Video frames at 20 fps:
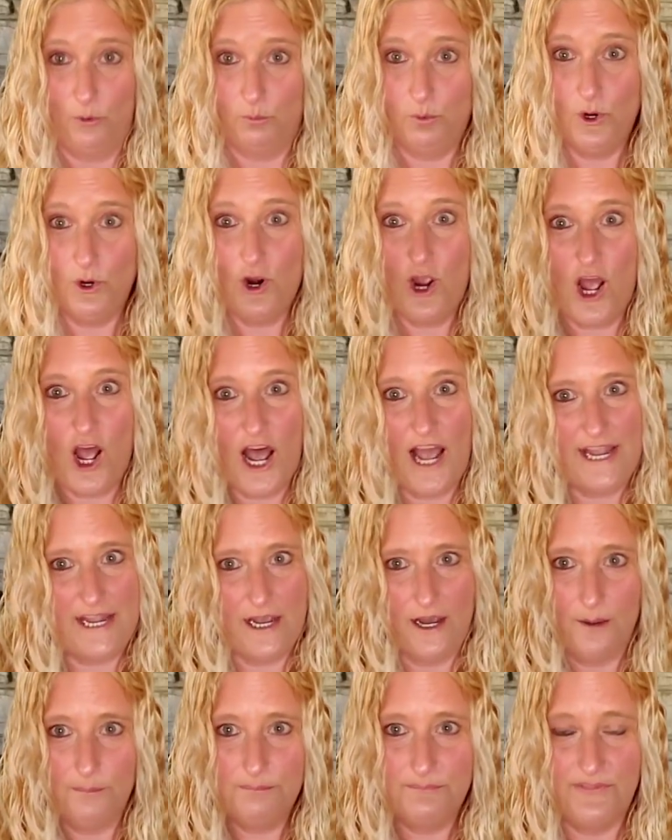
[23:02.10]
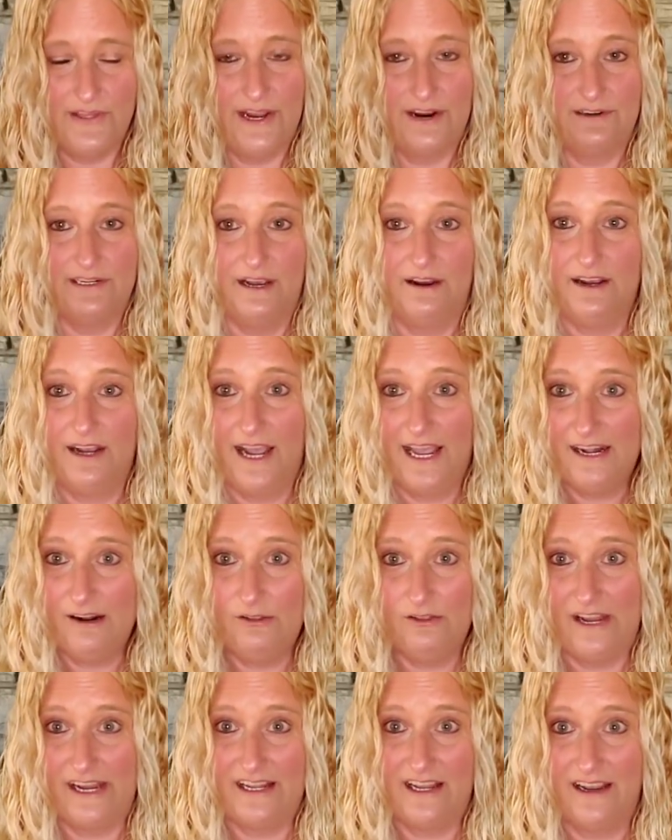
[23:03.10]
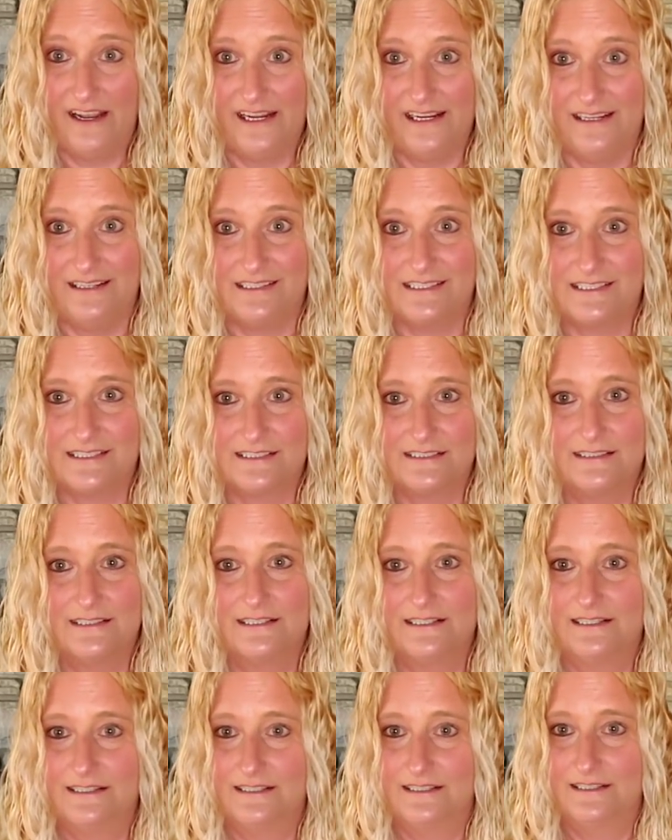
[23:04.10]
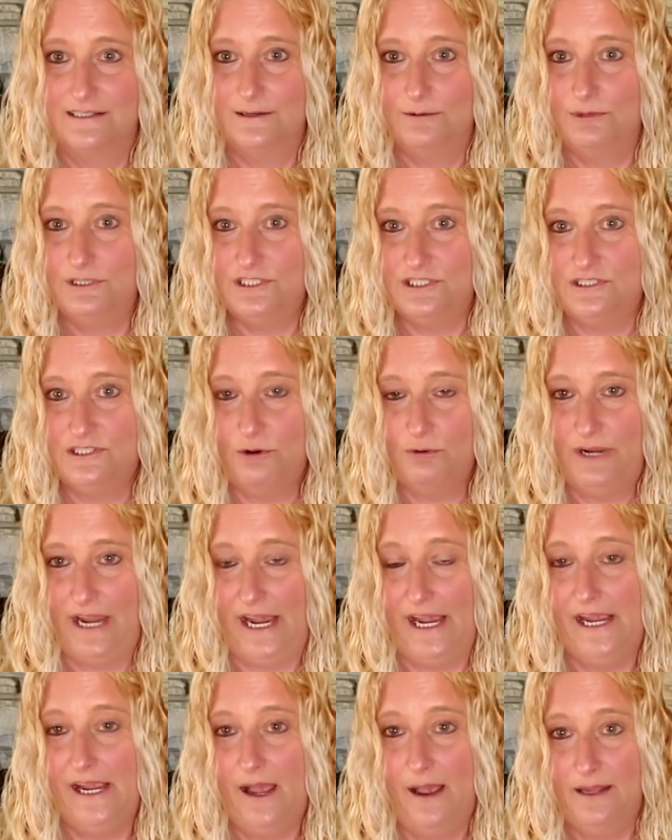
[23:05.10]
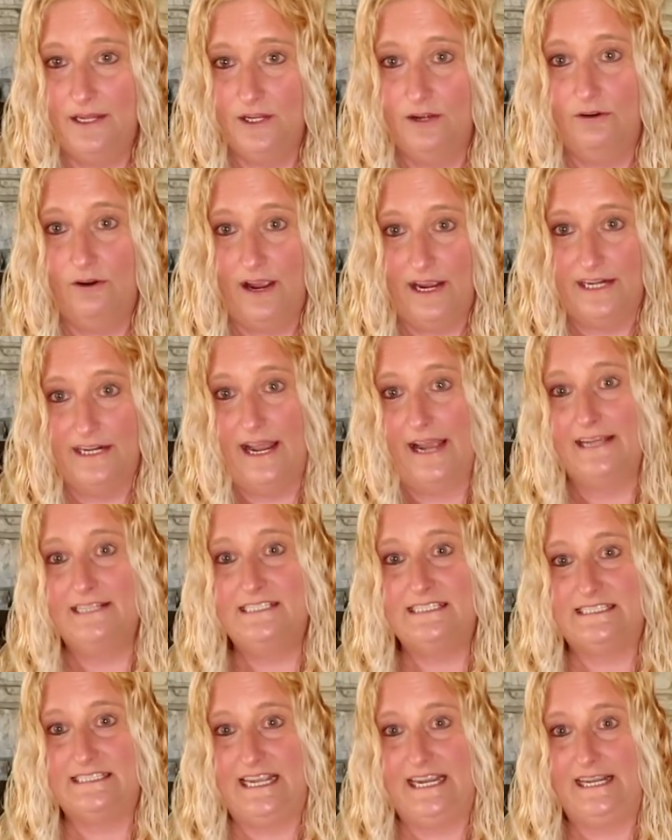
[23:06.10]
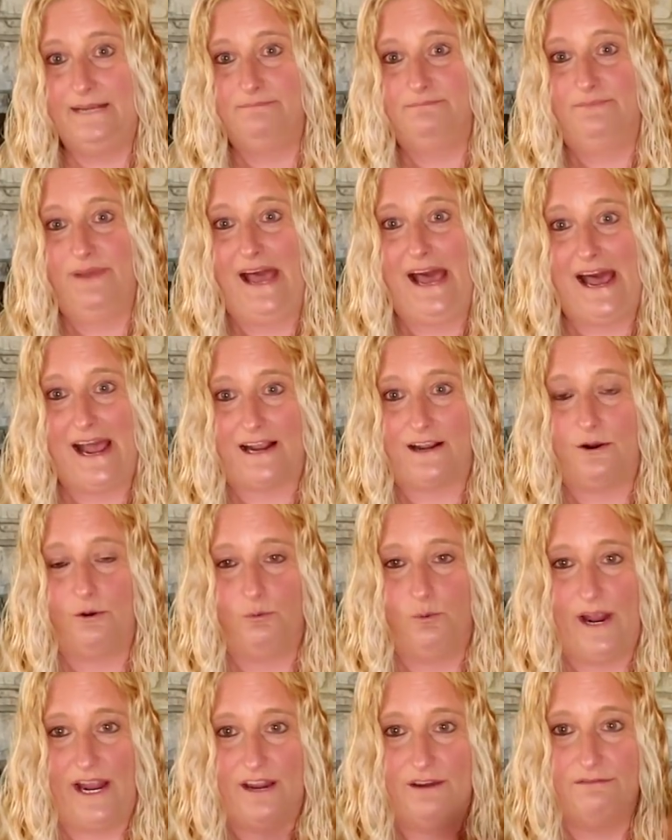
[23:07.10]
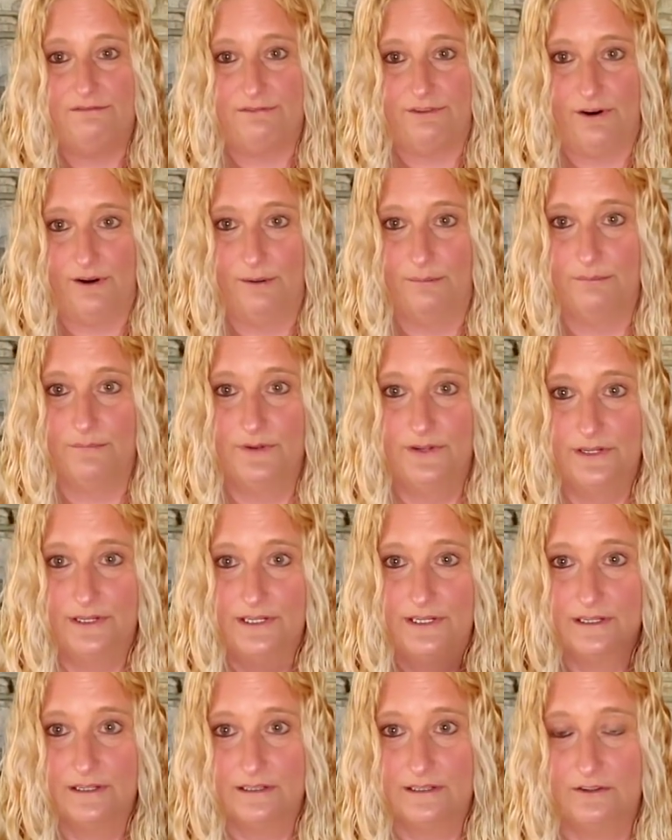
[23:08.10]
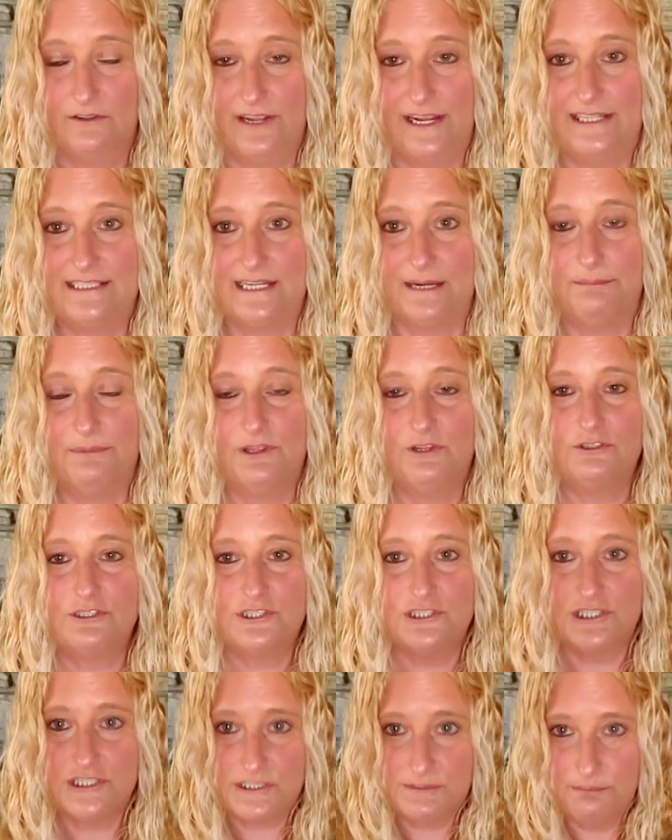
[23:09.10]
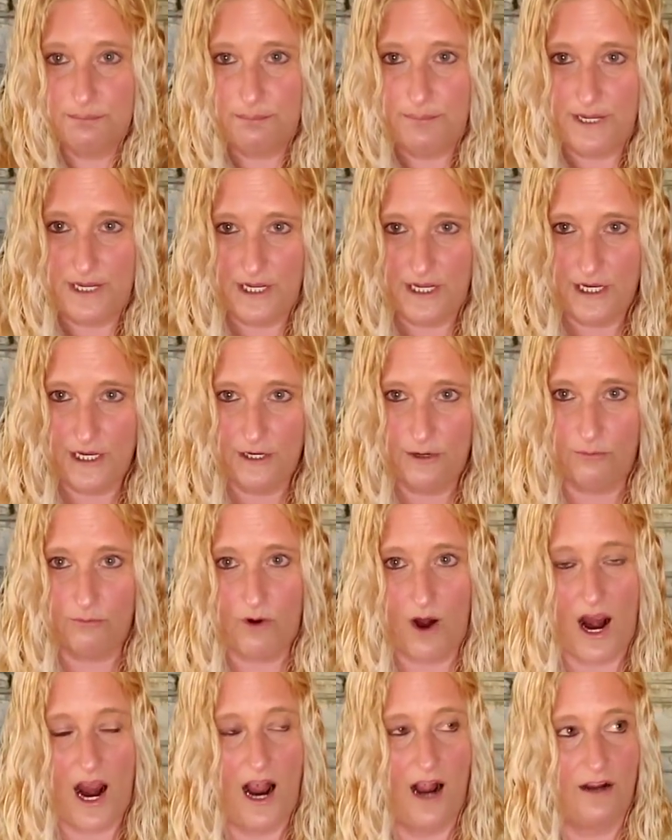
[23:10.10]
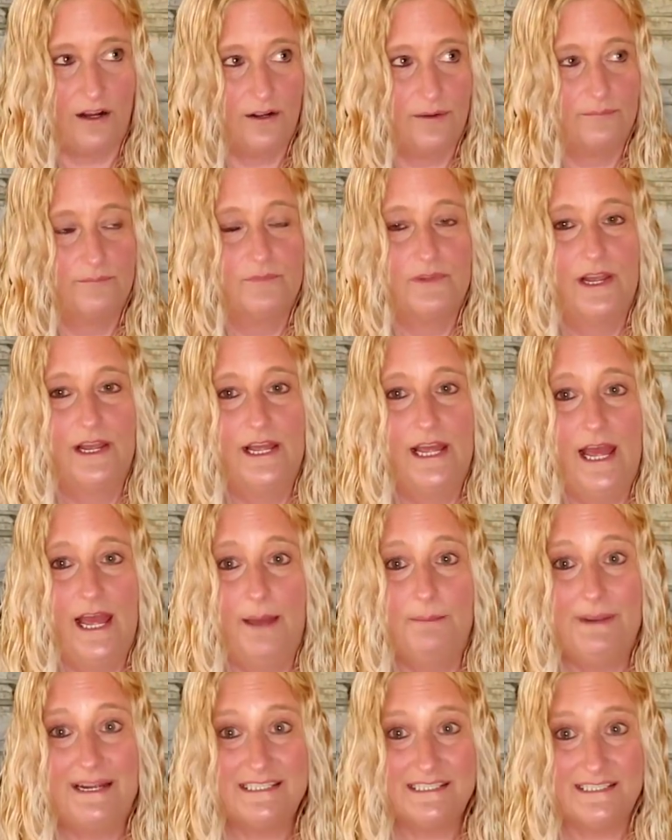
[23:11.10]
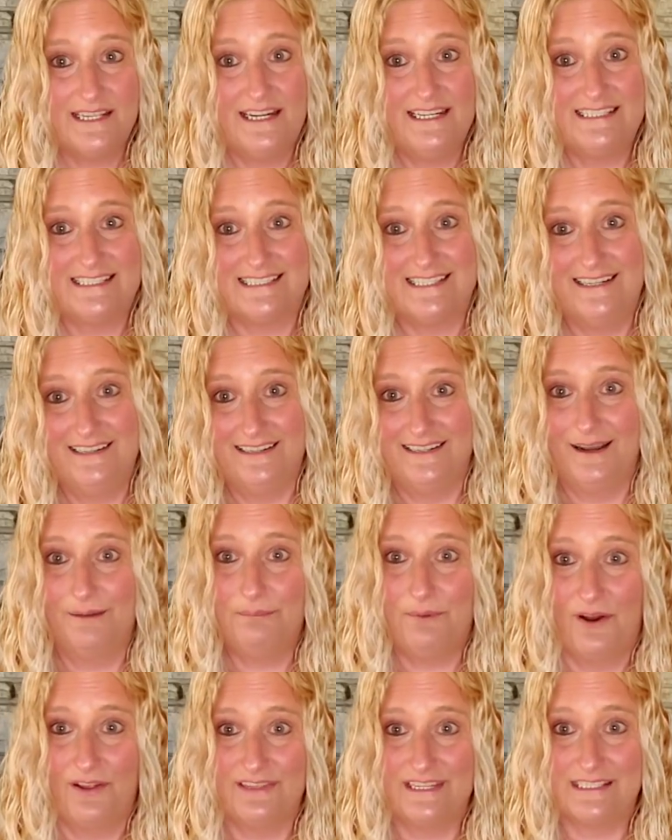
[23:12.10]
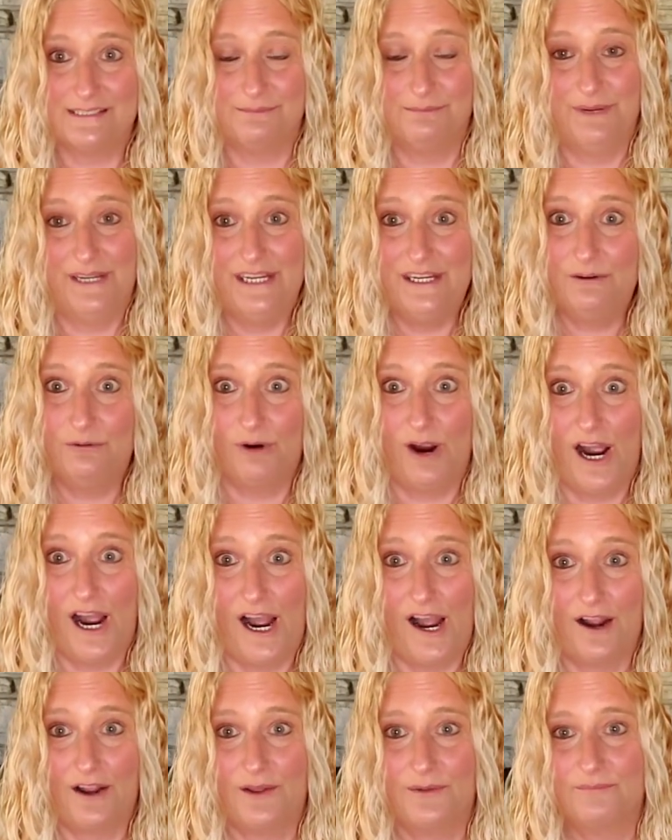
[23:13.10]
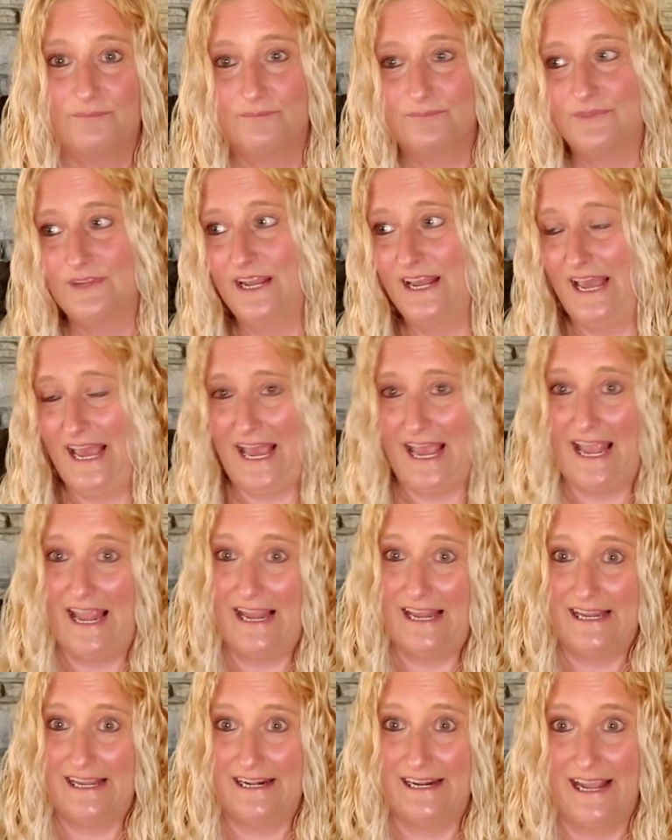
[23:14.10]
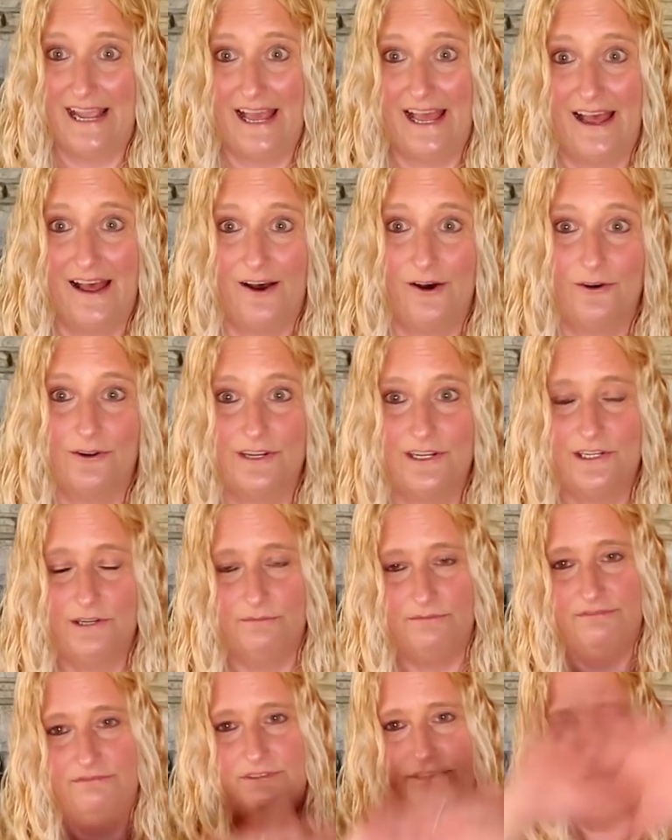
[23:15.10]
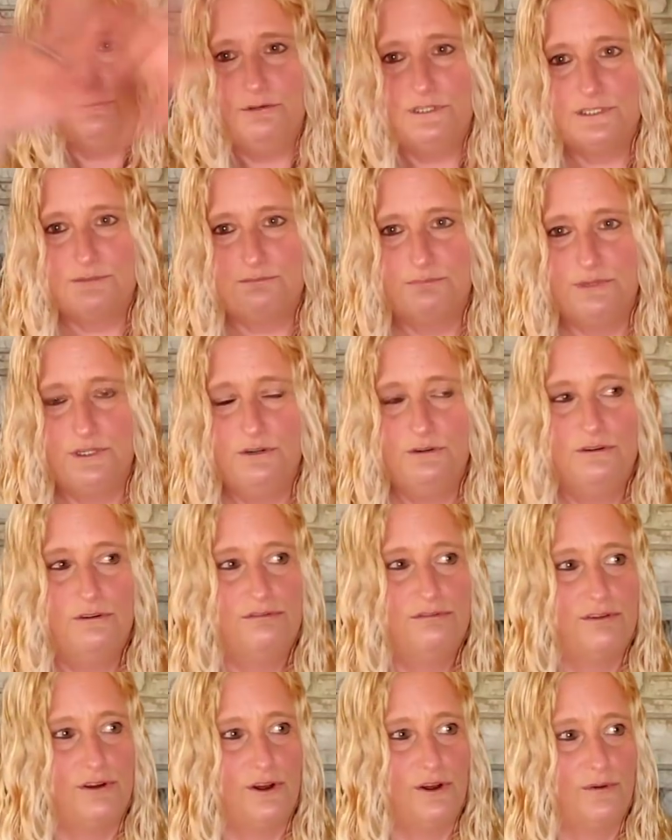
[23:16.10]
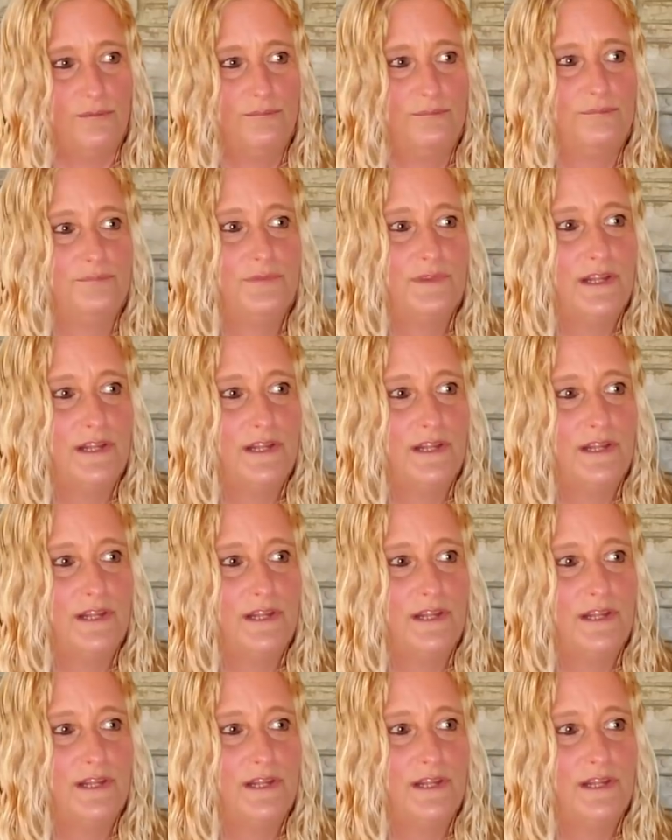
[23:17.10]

We're high up there. Now, I don't like heights, which is okay. You know, I stay back away from the landing, but there's this big rock. And my son is sitting up on this big rock, hanging out. The view is beautiful.